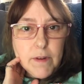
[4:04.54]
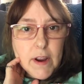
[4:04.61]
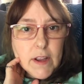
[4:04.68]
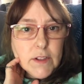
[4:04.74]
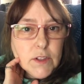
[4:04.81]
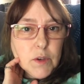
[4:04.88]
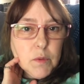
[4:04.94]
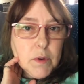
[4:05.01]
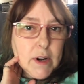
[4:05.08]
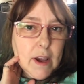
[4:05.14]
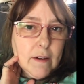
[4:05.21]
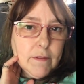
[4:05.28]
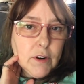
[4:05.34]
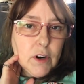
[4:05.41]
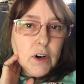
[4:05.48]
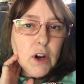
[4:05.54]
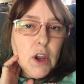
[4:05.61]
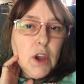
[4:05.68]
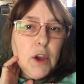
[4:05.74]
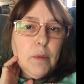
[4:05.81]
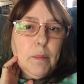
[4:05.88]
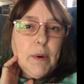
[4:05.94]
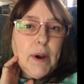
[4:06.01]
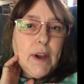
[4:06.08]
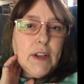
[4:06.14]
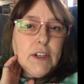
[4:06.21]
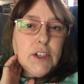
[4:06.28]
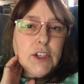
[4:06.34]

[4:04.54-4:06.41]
friends or whatever but